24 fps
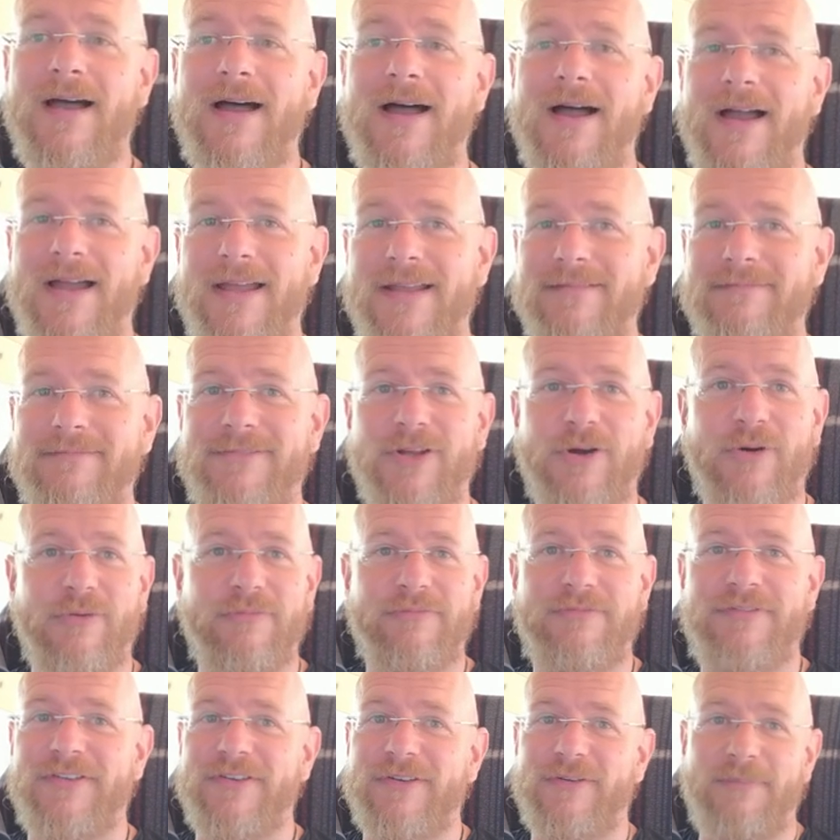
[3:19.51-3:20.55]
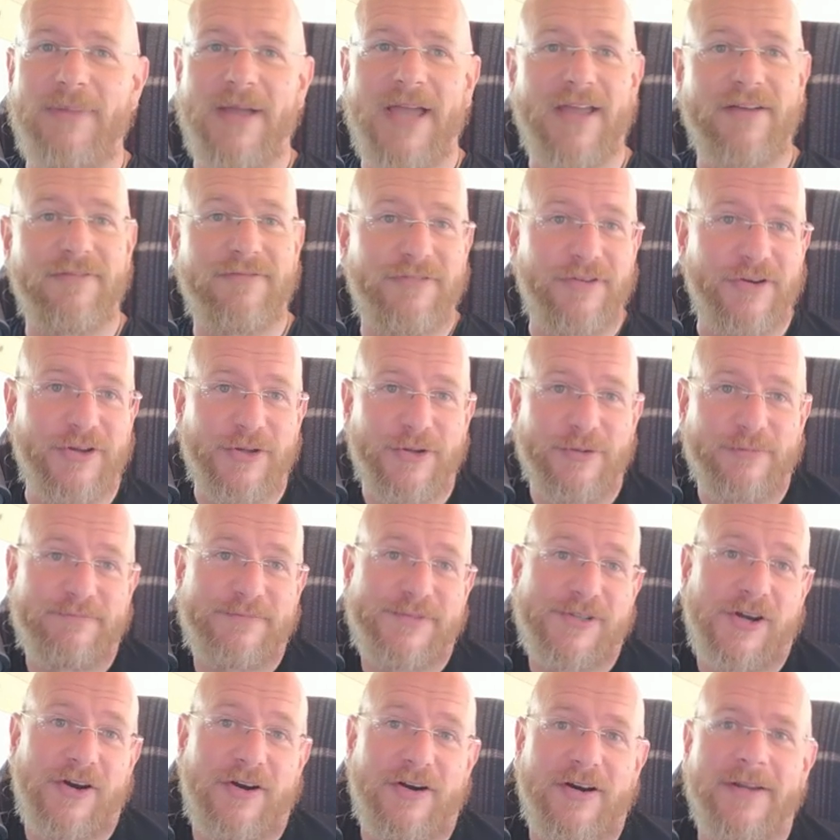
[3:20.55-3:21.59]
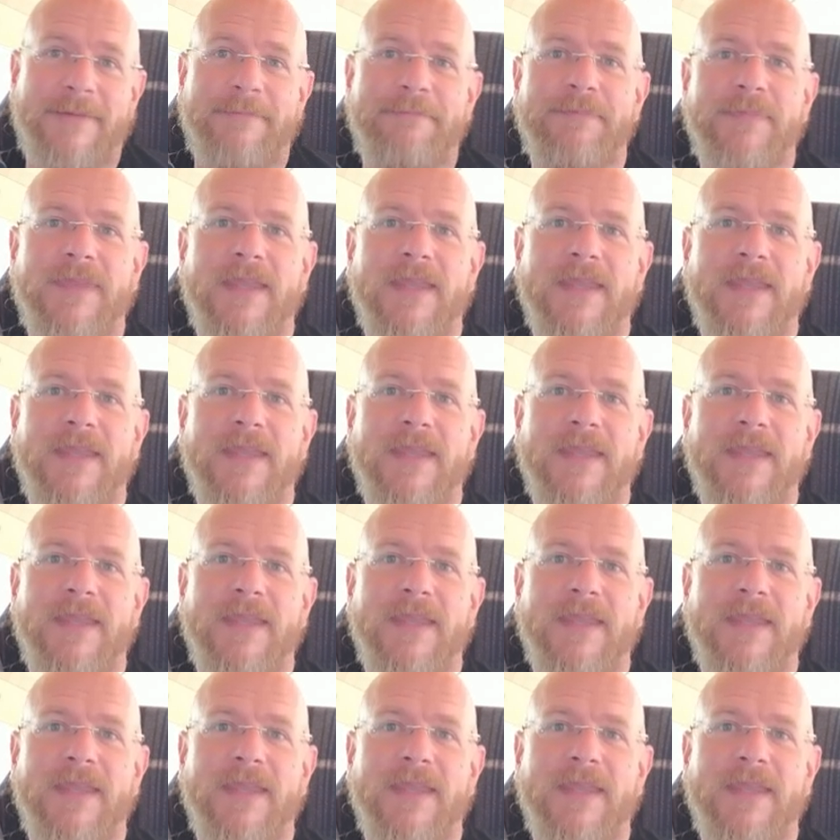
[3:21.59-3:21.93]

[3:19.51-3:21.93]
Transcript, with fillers: I don't feel bad for you. Sorry.